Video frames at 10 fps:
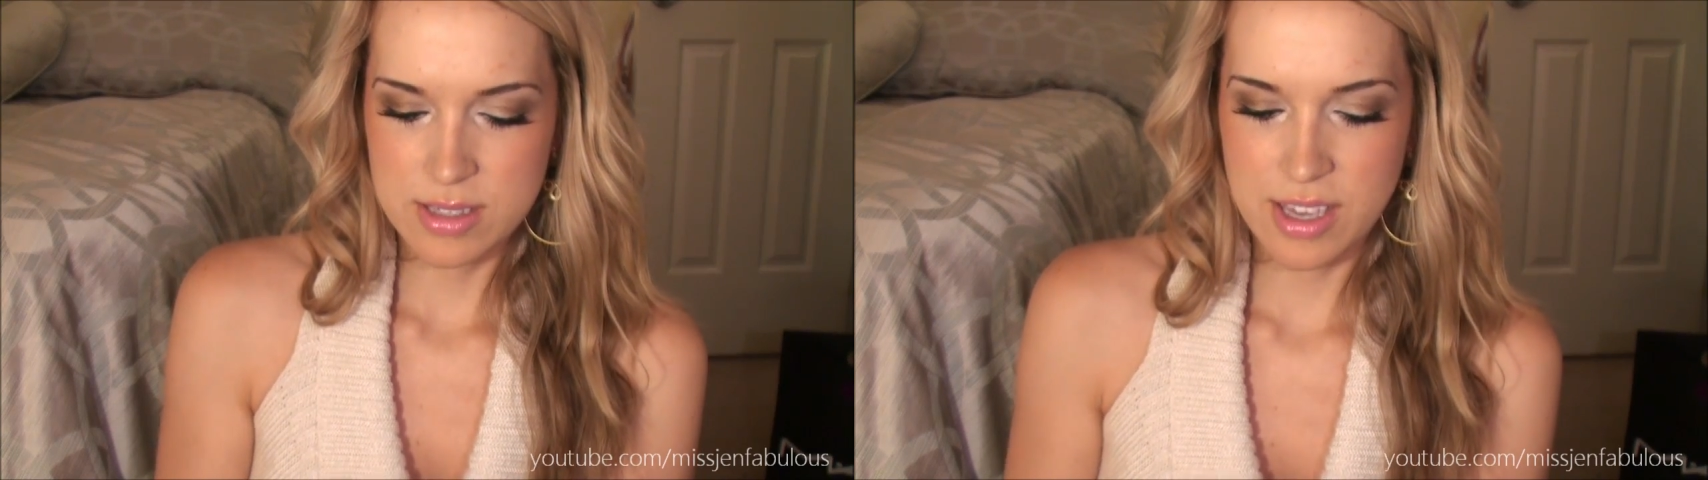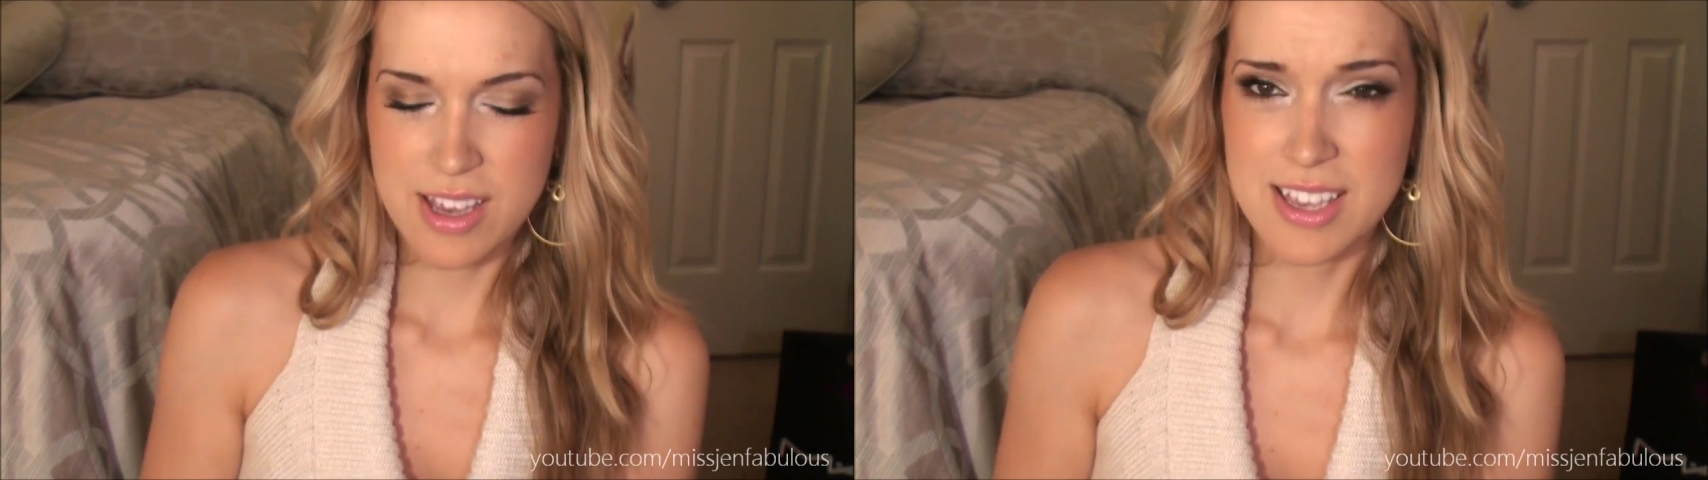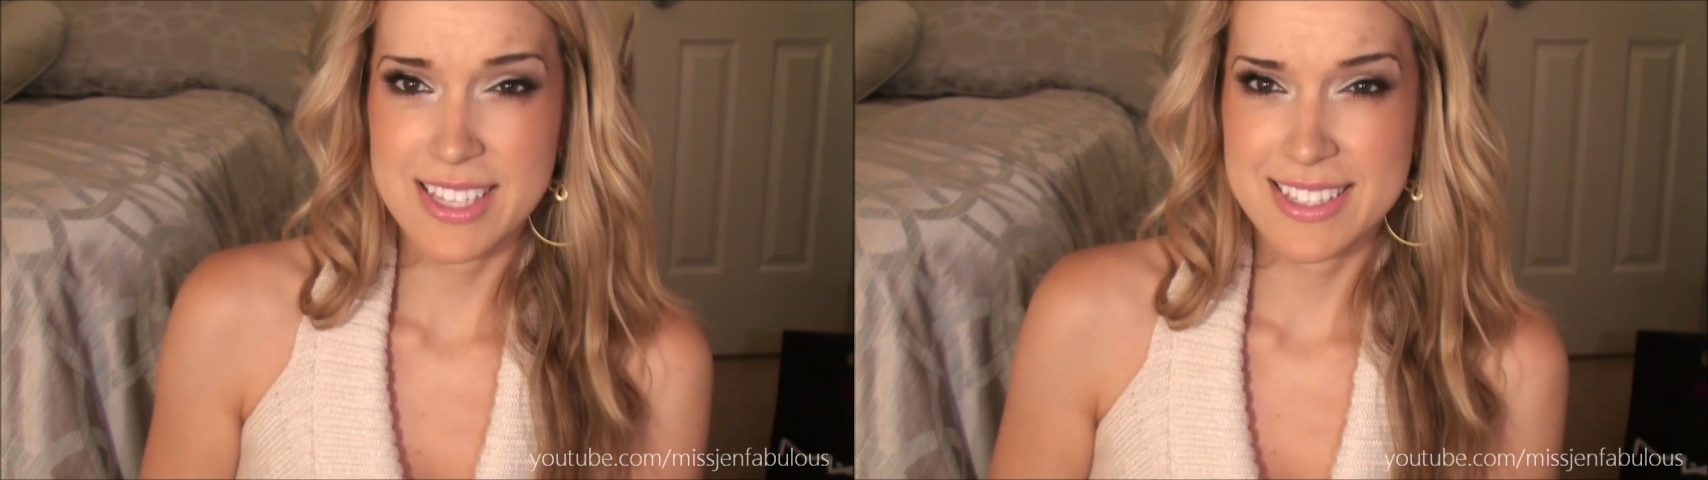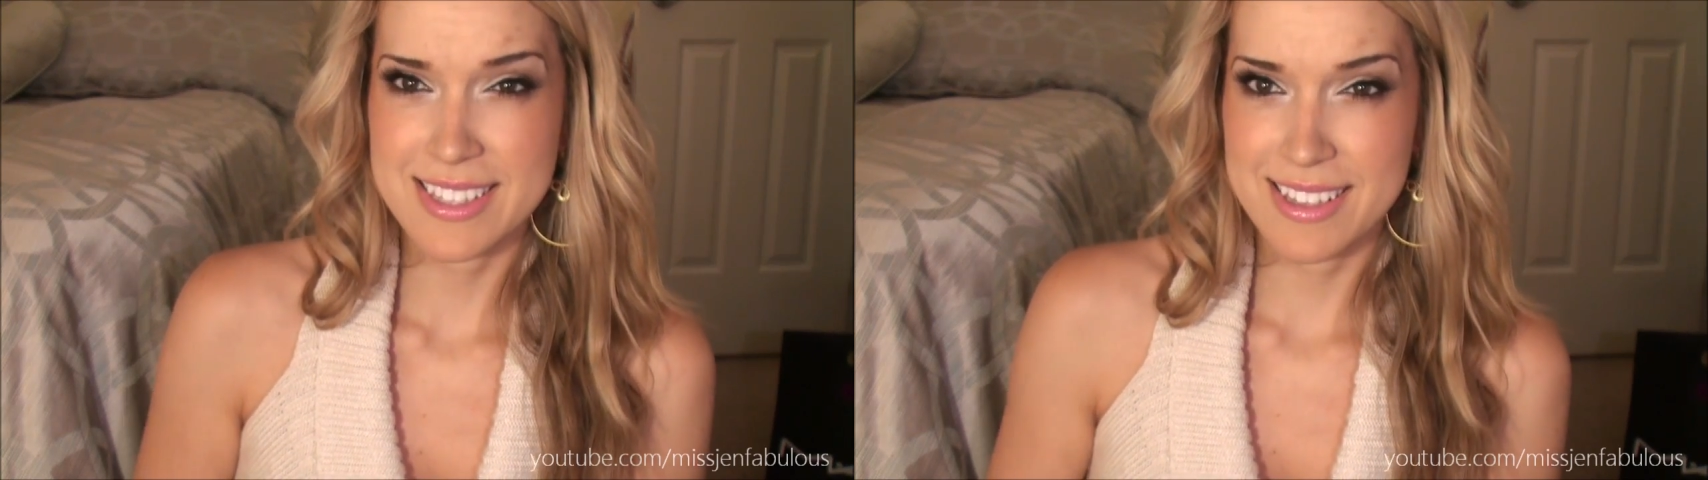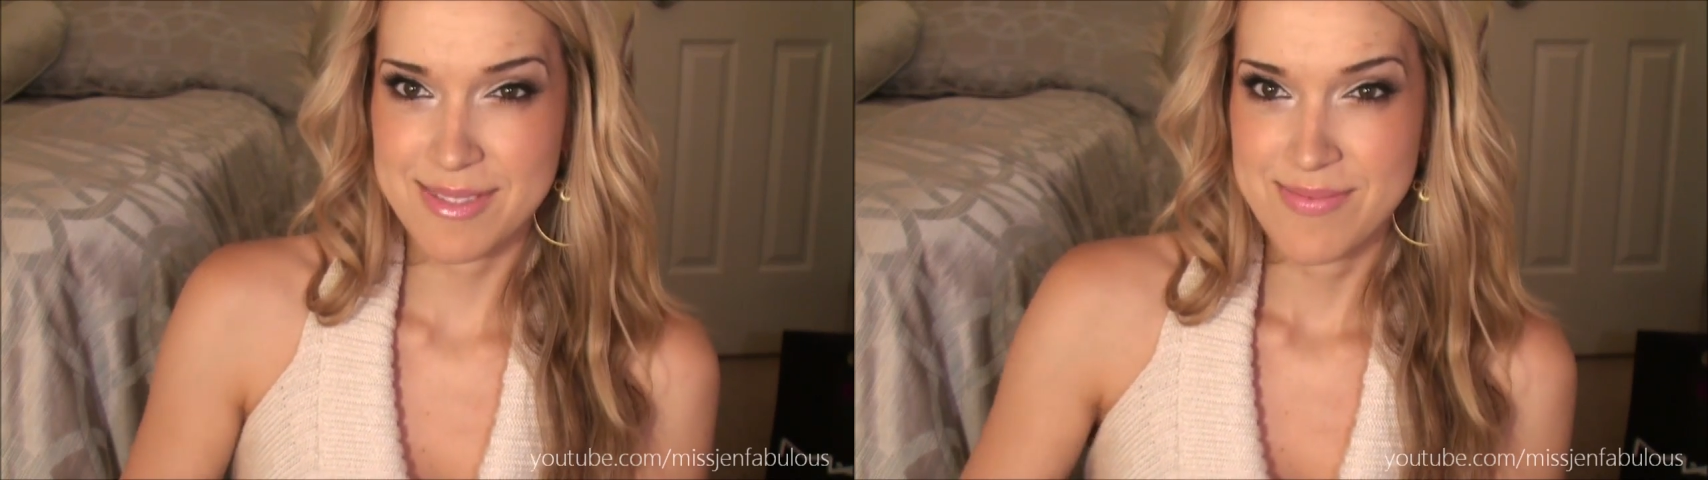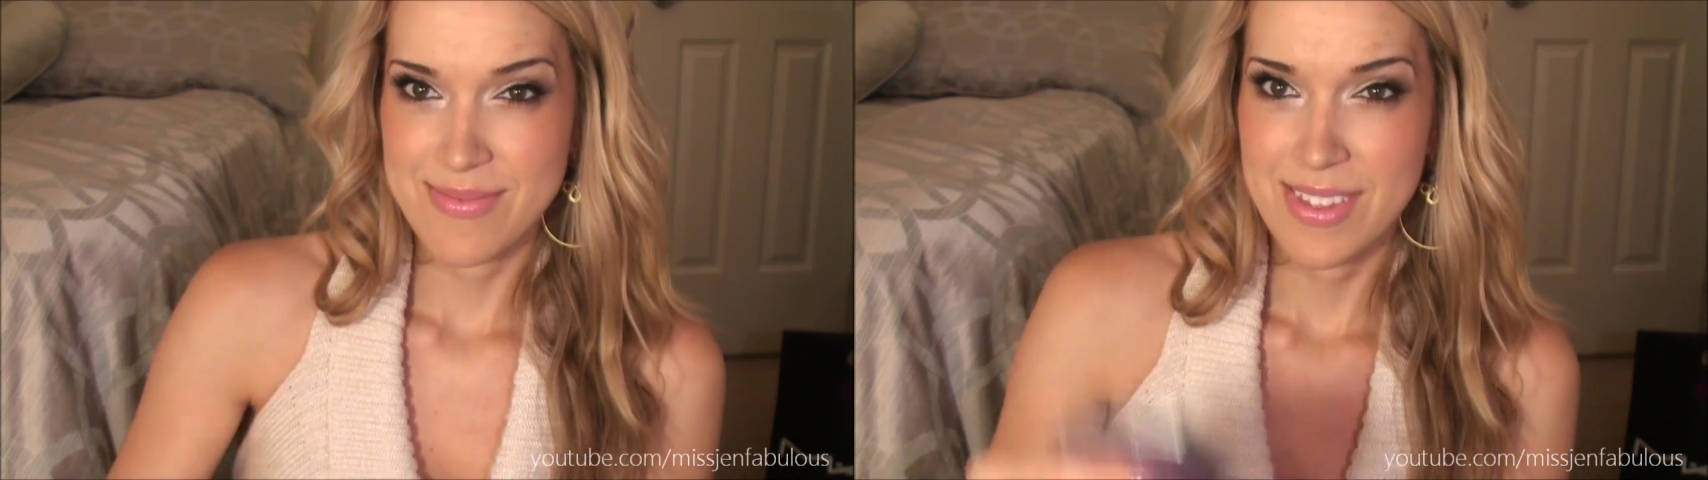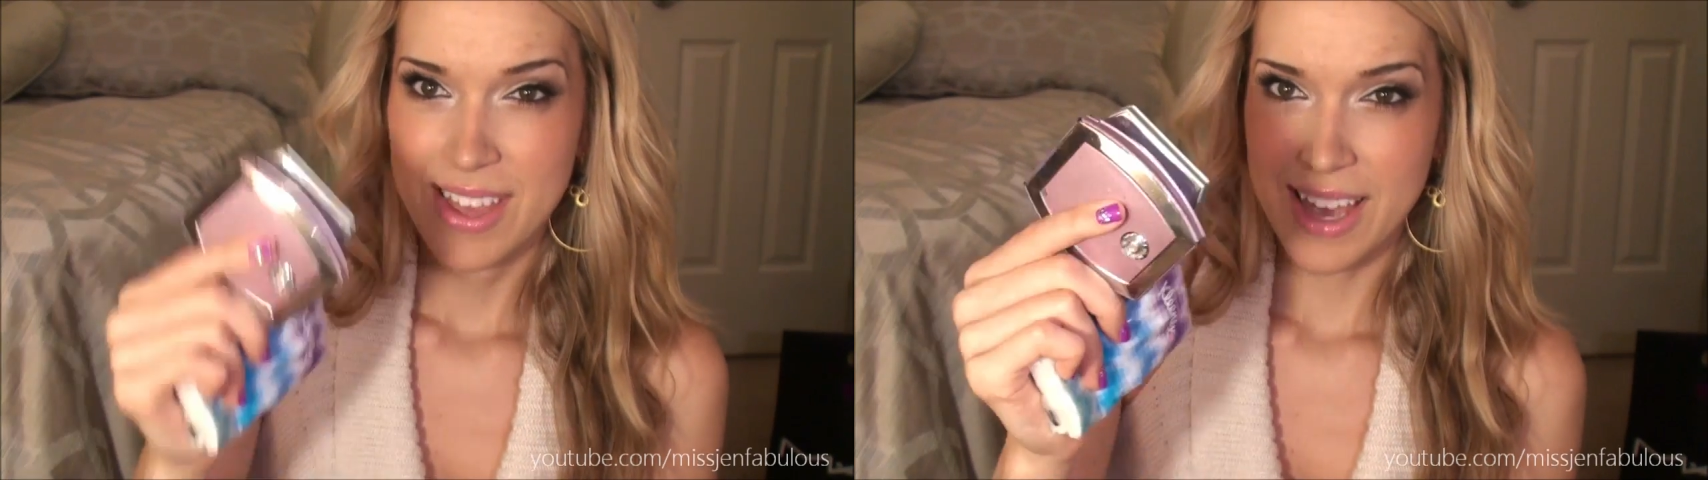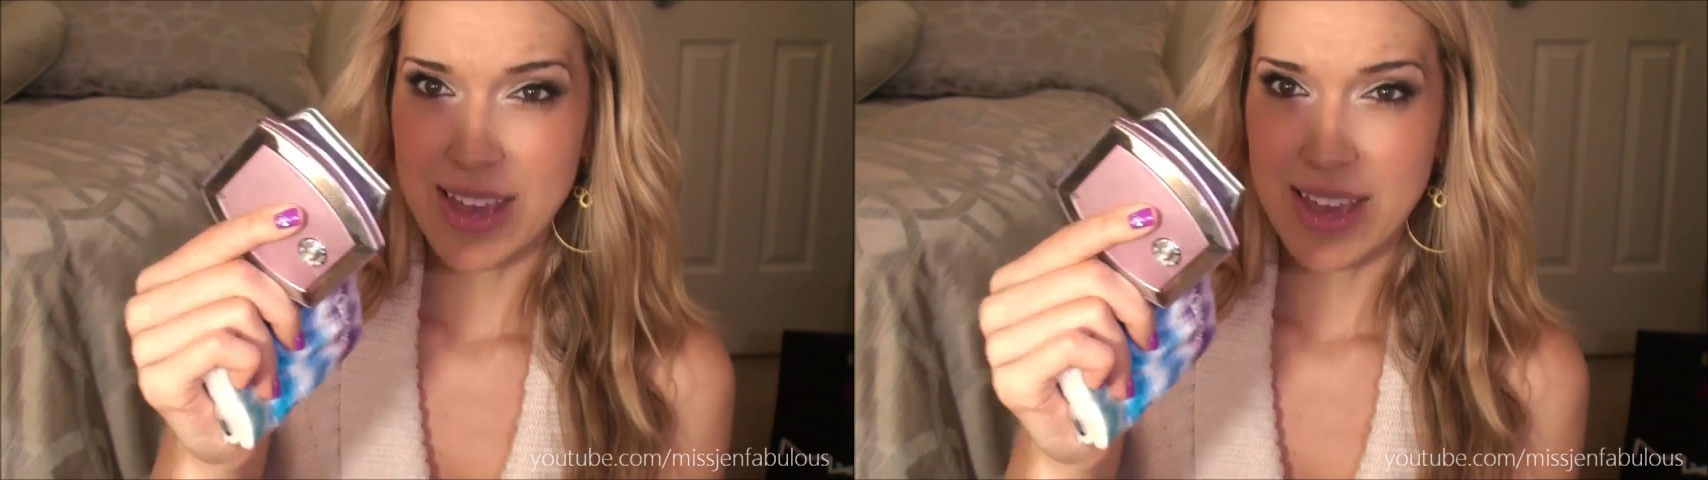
because I